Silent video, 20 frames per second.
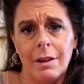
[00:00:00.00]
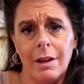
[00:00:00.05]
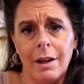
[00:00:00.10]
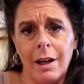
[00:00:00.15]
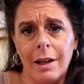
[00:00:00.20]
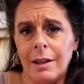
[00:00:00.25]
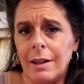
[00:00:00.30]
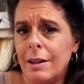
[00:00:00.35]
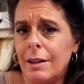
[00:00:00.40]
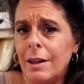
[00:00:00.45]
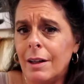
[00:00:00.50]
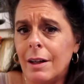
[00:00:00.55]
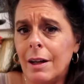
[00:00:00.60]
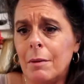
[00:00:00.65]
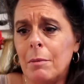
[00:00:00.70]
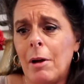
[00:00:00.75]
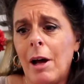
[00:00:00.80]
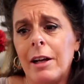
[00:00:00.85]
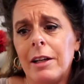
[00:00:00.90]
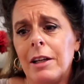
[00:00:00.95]
And
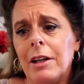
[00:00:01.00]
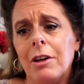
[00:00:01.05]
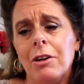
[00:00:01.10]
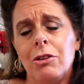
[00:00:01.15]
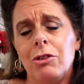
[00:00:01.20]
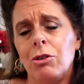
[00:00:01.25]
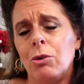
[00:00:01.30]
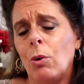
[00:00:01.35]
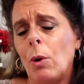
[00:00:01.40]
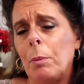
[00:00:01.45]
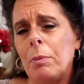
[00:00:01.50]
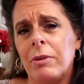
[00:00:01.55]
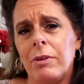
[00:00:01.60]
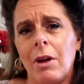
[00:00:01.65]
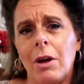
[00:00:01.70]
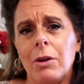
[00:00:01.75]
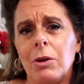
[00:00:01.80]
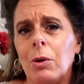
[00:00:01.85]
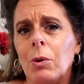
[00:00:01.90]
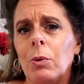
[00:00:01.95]
I'm not here to
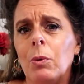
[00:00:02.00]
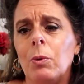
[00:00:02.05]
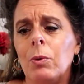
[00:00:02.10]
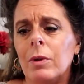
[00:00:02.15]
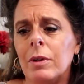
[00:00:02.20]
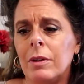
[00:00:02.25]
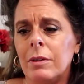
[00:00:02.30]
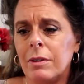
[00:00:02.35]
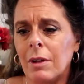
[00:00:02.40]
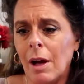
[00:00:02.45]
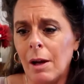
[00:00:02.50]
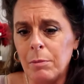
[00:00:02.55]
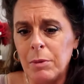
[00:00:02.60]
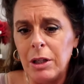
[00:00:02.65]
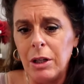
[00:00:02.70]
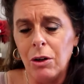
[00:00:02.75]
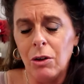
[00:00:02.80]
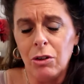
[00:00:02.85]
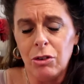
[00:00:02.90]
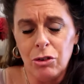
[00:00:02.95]
upset you. I'm
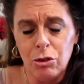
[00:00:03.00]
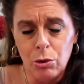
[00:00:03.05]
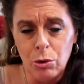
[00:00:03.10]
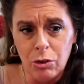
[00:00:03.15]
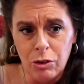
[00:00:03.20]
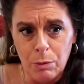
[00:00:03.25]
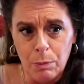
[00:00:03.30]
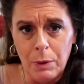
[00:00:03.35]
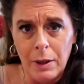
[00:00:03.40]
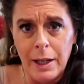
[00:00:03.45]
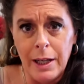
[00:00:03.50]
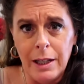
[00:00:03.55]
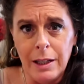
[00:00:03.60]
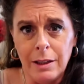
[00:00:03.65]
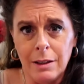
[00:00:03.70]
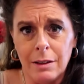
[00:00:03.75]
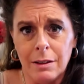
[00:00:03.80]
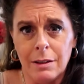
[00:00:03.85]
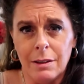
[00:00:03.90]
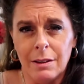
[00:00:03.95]
here to
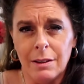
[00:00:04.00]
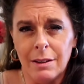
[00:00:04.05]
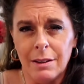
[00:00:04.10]
explain.